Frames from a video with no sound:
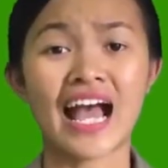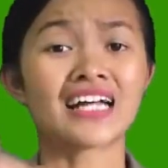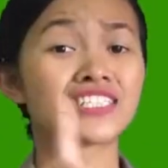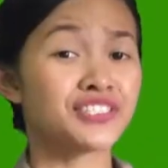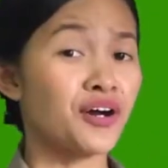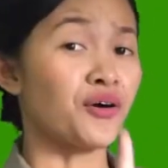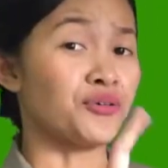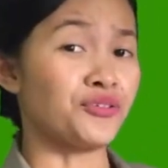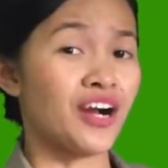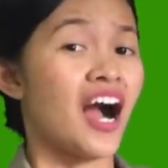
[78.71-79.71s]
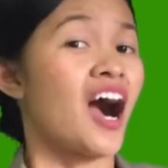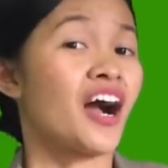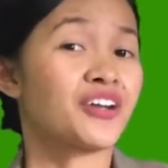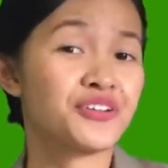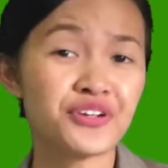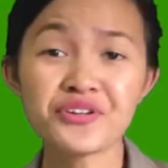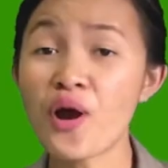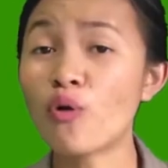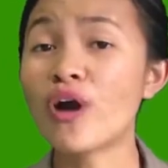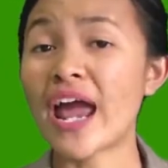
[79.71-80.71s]
So, do you
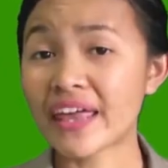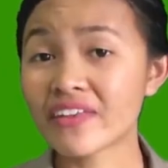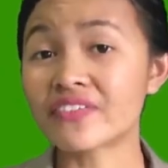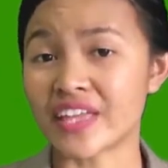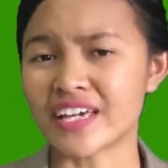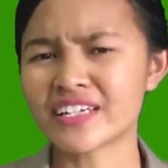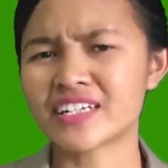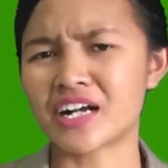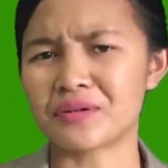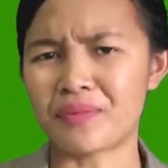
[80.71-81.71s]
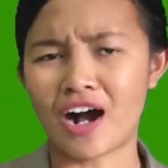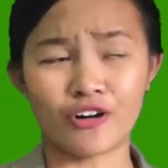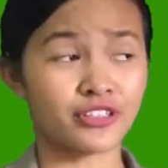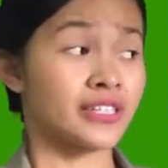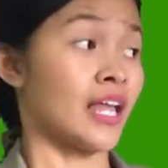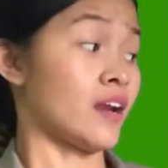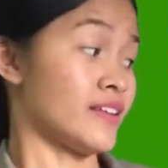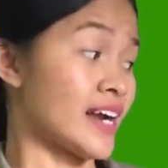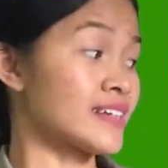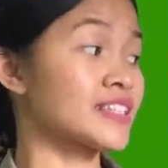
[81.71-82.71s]
know anything about
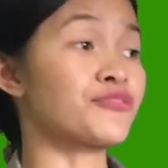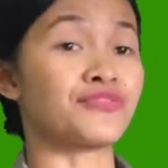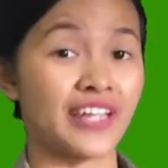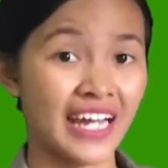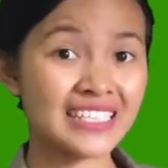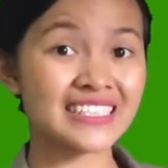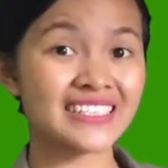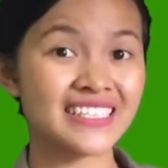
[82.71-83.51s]
narrative text?